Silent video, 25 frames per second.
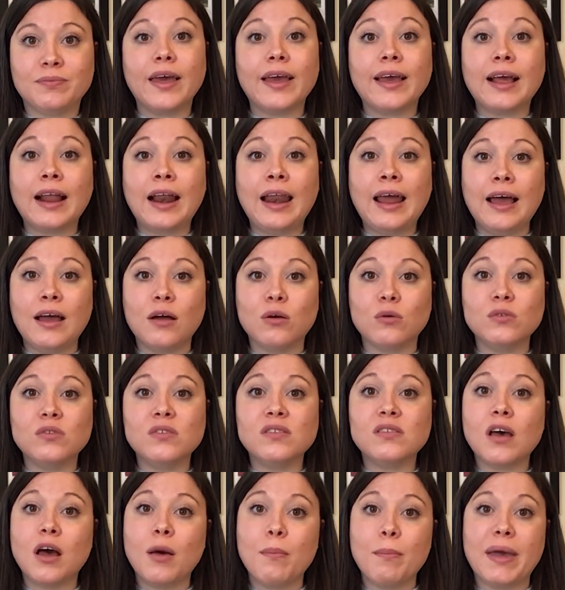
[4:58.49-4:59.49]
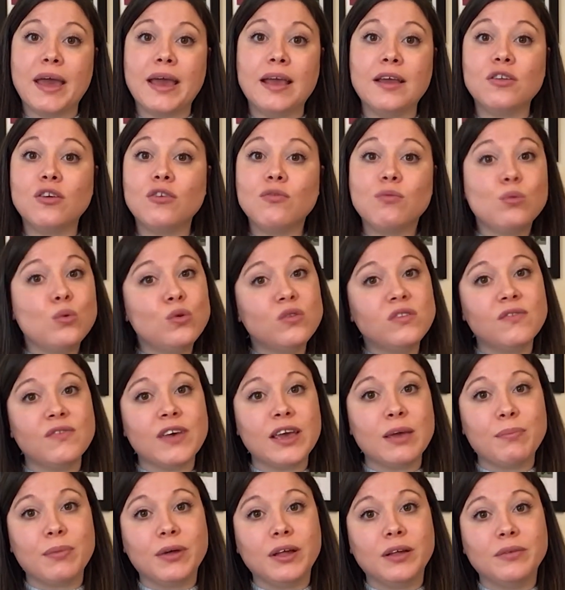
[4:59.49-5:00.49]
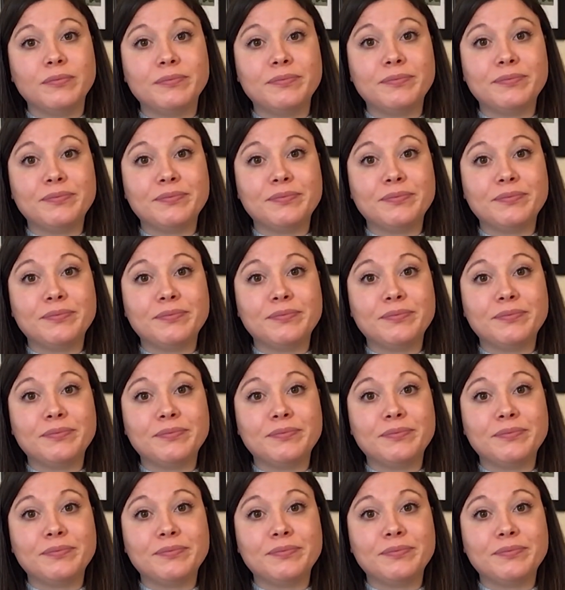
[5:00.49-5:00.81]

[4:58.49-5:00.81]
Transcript: And clouds are made of water vapour.